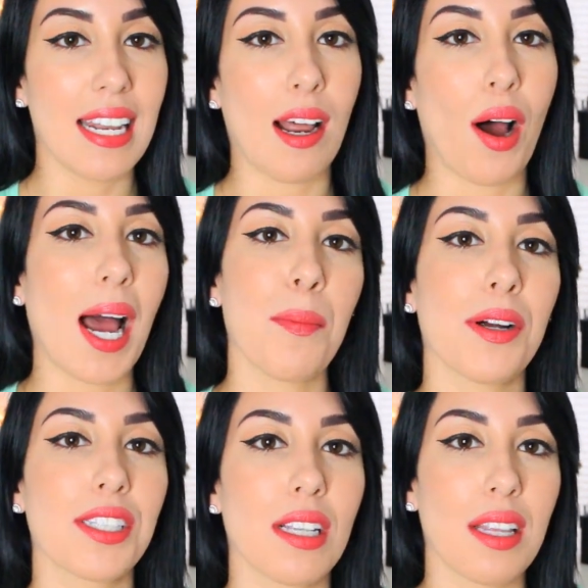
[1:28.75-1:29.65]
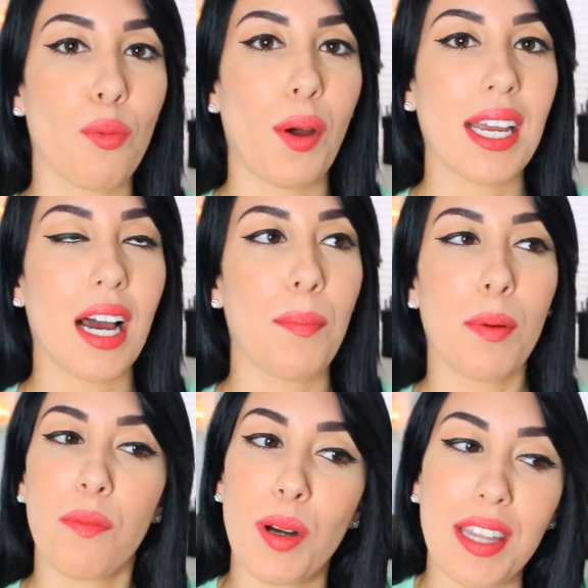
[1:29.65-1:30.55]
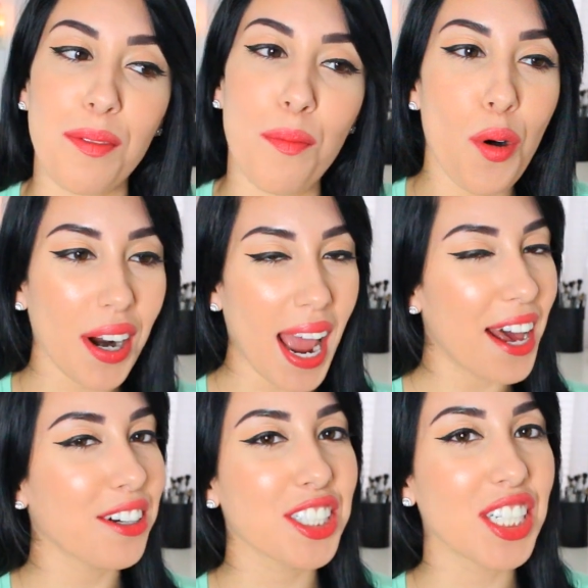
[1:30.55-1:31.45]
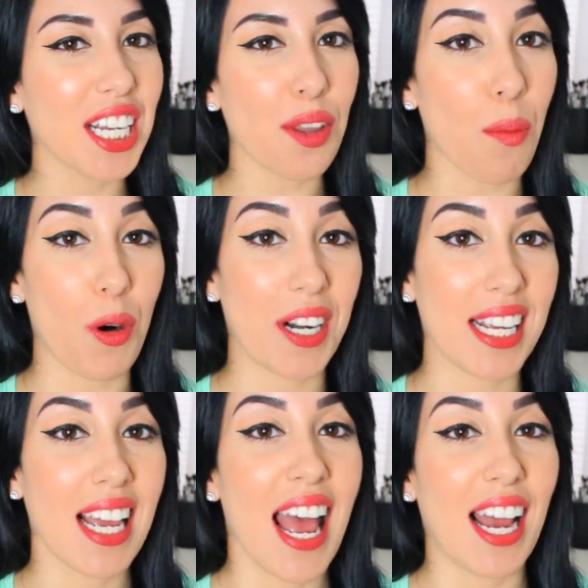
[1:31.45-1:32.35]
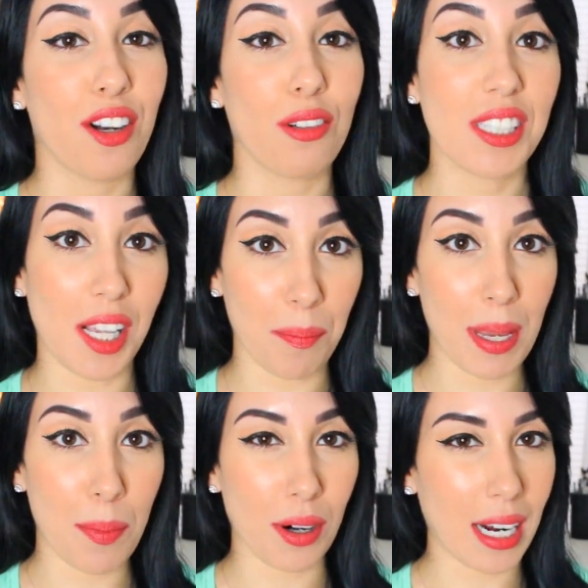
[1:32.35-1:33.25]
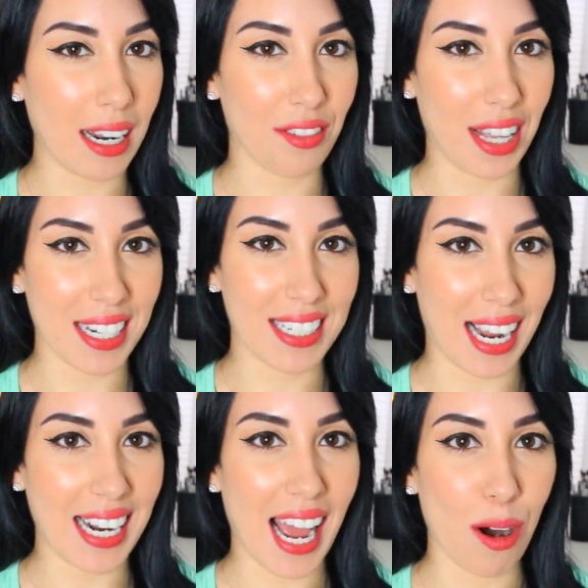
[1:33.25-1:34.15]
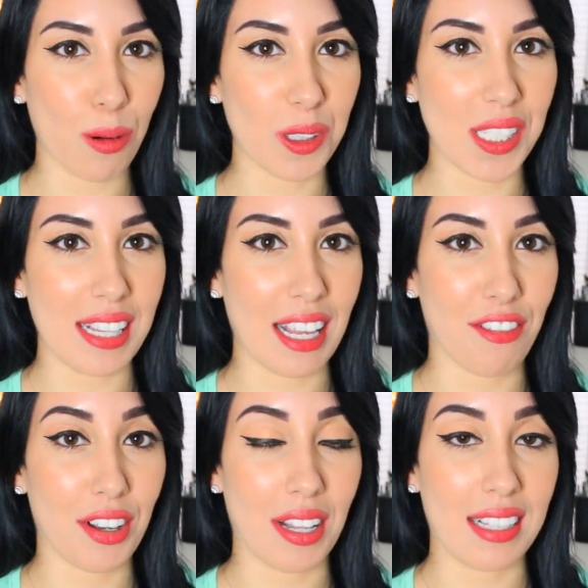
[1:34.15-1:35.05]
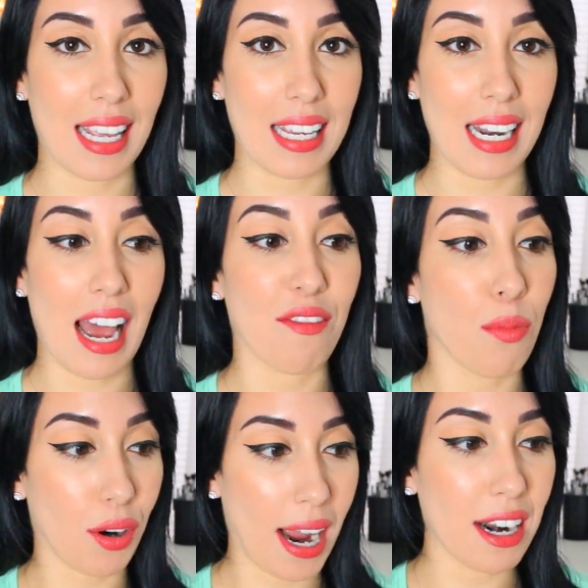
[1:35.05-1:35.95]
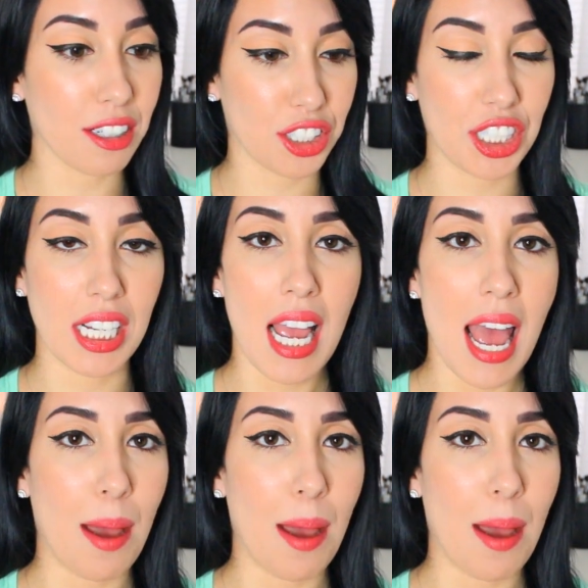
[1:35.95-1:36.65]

Now, I personally wake up with more energy in the morning. I know some people are kind of like night owls and they feel like they can have more energy